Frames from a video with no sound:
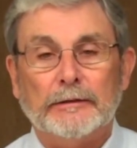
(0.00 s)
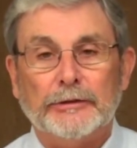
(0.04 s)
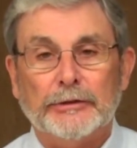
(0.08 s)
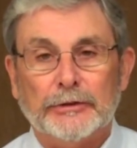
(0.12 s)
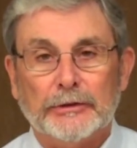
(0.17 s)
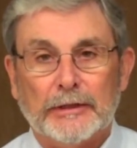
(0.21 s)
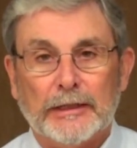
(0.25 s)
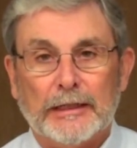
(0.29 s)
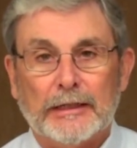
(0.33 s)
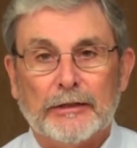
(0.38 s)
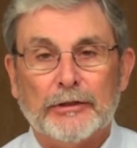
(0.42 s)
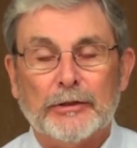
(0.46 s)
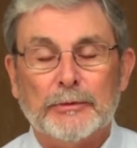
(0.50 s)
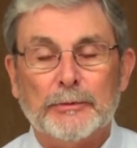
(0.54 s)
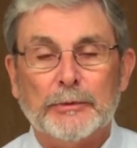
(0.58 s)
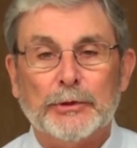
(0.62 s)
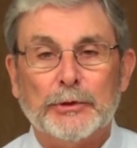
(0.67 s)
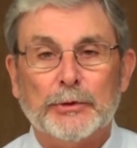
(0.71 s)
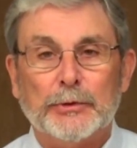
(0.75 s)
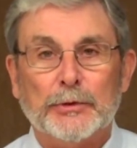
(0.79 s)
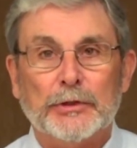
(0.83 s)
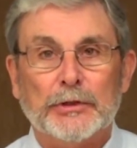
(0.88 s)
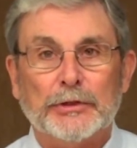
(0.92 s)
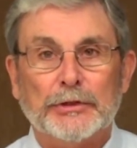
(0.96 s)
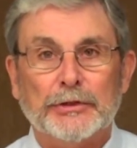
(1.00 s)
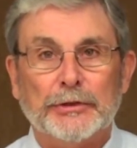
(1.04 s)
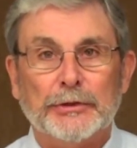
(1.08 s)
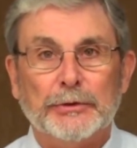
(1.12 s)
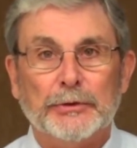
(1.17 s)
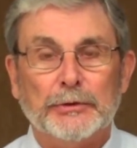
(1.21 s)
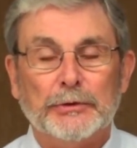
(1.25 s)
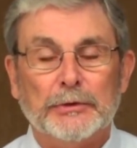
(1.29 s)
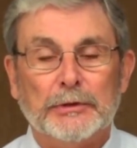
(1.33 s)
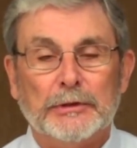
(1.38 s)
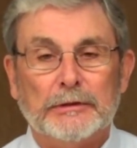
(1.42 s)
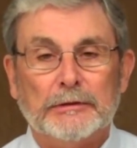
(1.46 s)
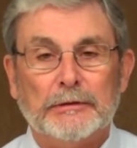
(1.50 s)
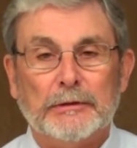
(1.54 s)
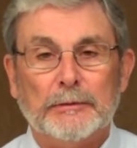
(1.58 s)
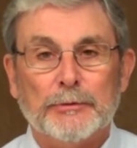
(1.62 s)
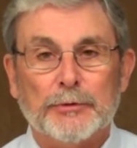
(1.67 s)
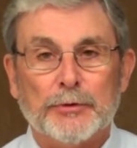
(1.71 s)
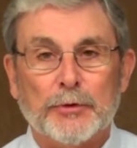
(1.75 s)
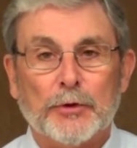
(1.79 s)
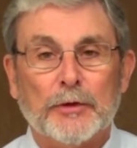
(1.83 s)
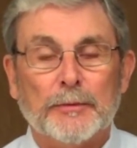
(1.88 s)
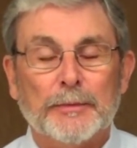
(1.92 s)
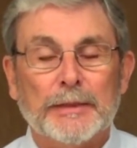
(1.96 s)
to allow the manure to
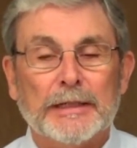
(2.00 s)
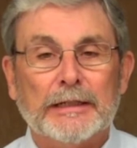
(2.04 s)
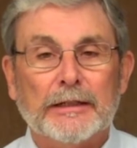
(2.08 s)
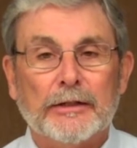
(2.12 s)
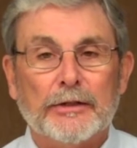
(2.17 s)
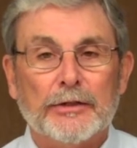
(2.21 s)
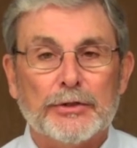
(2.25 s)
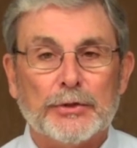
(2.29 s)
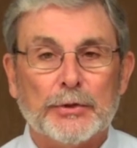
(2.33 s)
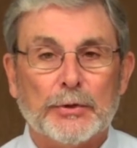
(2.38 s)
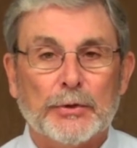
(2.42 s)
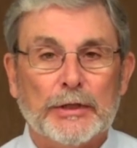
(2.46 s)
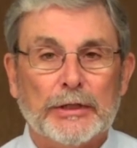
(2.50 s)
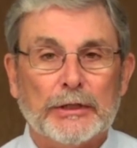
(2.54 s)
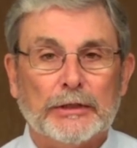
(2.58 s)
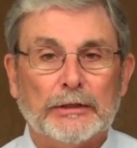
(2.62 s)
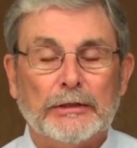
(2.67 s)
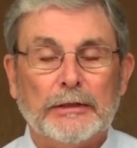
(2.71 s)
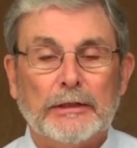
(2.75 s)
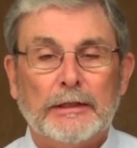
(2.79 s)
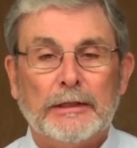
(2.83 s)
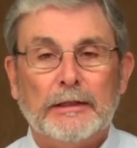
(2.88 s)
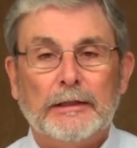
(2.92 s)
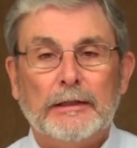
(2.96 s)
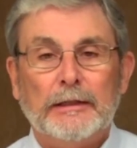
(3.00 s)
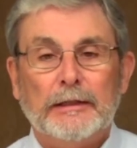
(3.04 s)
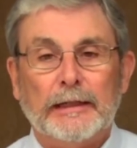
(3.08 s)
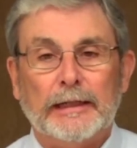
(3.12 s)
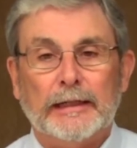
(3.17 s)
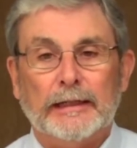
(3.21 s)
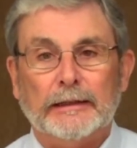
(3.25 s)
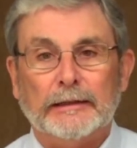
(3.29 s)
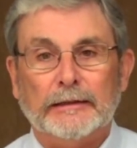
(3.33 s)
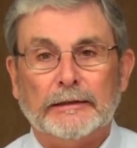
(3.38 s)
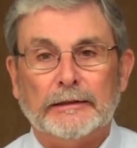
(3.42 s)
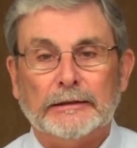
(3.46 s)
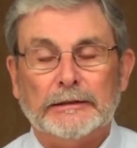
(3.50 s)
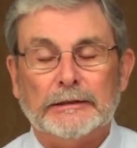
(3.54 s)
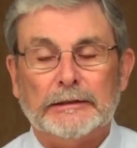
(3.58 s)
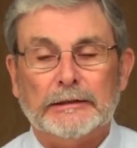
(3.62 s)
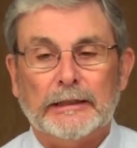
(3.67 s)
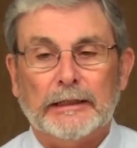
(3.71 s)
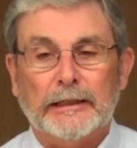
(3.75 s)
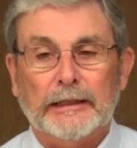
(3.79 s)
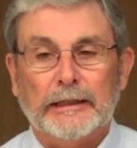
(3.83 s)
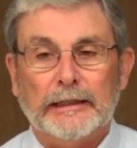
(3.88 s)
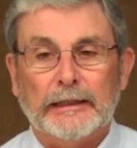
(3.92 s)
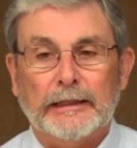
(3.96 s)
absorb into the soil and
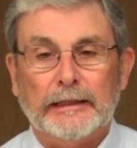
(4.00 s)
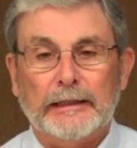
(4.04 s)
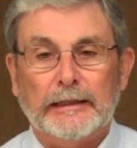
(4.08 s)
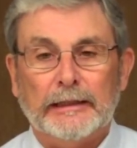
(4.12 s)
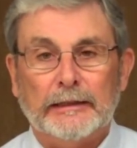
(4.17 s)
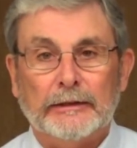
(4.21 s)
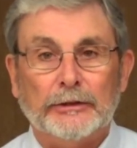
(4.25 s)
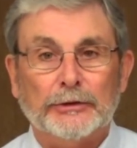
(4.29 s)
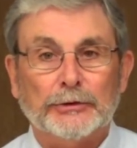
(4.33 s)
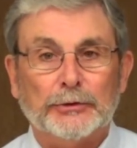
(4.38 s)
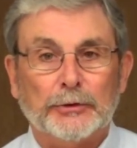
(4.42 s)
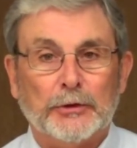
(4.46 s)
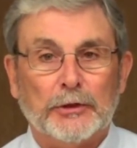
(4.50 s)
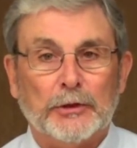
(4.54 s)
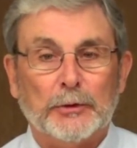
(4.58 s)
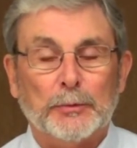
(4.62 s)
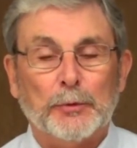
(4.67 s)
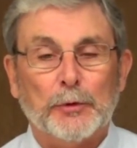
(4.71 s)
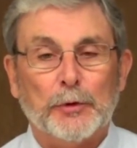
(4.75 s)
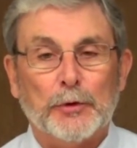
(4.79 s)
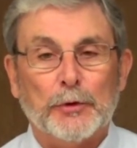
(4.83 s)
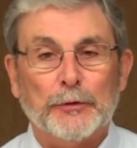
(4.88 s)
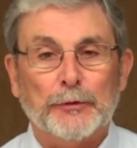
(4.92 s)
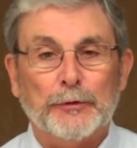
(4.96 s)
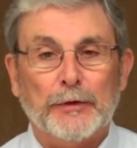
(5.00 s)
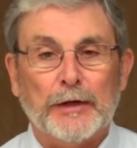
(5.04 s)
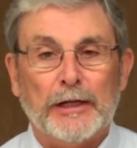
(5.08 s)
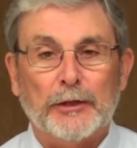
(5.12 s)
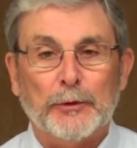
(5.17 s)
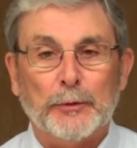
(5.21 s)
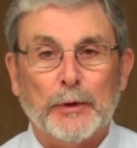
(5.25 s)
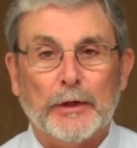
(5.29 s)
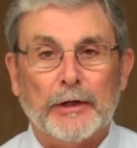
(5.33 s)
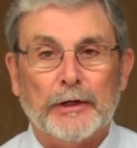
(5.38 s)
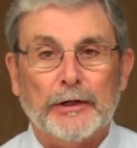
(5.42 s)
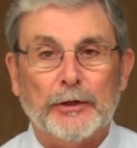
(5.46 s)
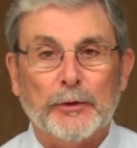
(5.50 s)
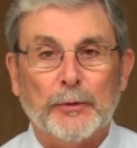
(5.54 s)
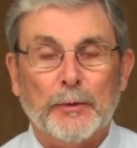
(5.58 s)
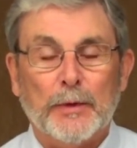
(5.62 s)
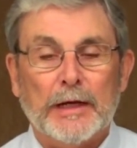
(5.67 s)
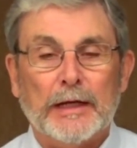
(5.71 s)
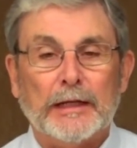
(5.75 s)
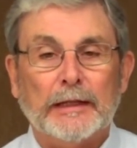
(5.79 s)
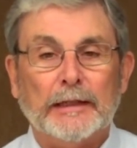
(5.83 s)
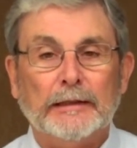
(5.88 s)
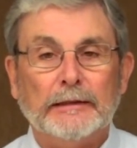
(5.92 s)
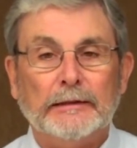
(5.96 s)
stay in the soil profile where you
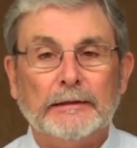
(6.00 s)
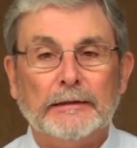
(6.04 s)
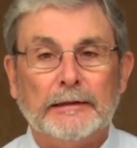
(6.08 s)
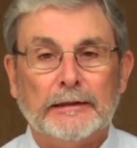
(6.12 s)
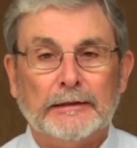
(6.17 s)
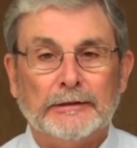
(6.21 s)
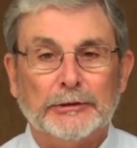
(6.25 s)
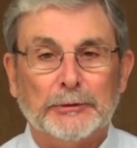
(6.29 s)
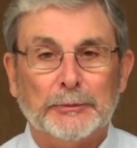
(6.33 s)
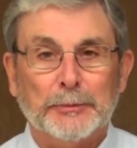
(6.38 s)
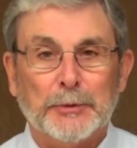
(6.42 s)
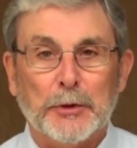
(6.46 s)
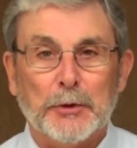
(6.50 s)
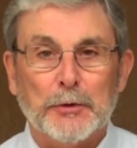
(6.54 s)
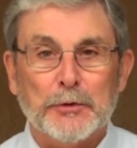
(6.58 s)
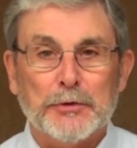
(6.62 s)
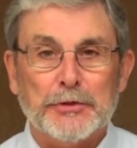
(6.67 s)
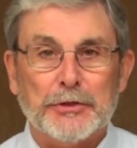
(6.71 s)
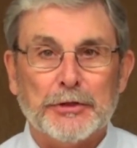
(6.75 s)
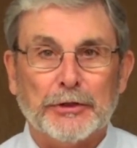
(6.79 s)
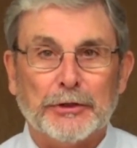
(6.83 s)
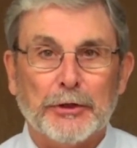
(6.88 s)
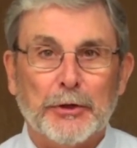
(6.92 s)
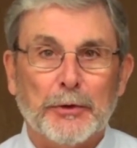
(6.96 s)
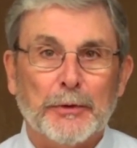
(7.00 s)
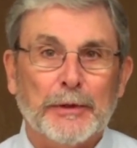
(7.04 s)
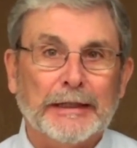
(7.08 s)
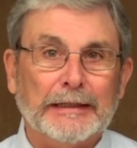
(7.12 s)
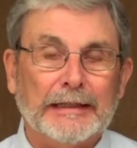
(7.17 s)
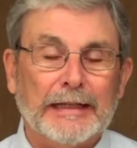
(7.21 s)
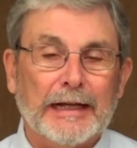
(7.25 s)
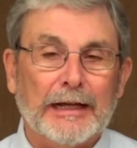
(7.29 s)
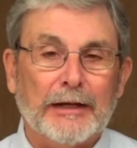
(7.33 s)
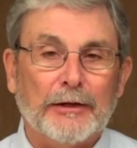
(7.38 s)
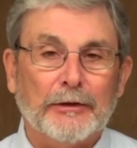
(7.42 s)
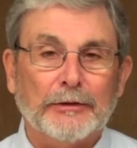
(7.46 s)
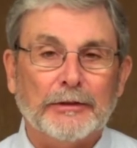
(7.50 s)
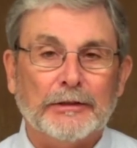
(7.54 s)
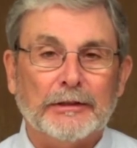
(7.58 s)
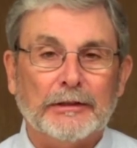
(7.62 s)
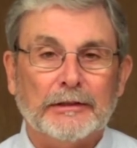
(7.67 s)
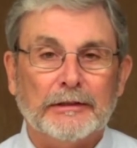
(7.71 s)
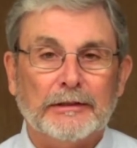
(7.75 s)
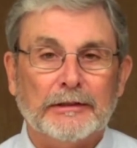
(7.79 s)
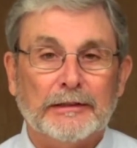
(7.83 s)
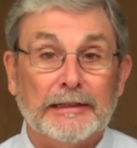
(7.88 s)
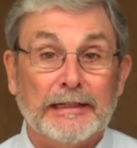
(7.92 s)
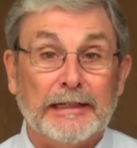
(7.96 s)
want it, as opposed to going down
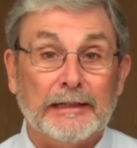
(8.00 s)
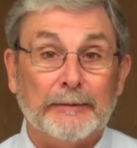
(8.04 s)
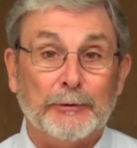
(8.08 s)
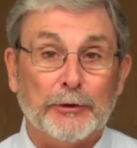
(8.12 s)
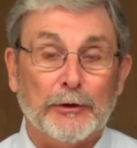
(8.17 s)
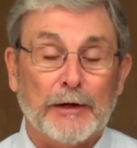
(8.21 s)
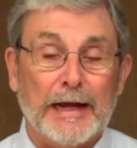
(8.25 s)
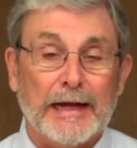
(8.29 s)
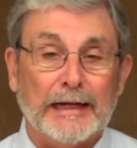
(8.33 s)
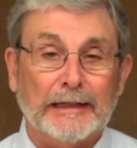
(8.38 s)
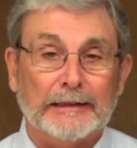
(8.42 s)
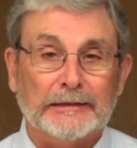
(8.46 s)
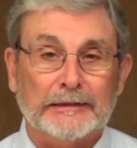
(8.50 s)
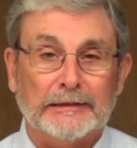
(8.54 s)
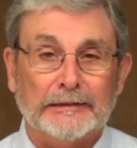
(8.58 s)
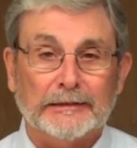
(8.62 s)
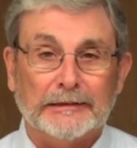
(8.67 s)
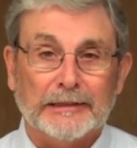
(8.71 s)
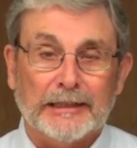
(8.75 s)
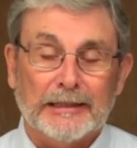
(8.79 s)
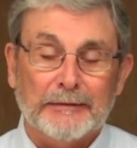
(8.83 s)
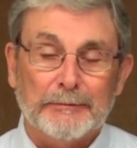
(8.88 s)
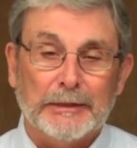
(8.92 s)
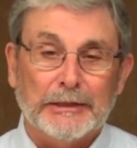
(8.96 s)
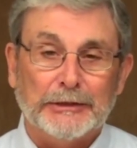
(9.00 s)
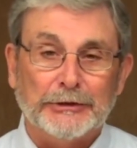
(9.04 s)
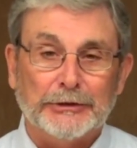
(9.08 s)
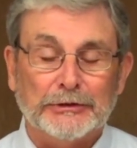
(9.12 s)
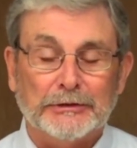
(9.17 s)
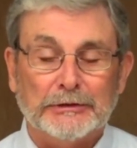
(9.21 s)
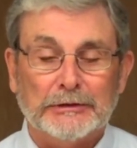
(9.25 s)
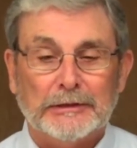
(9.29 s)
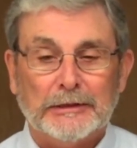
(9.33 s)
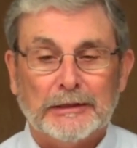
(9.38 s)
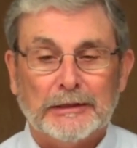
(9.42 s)
the deep cracks, as I mentioned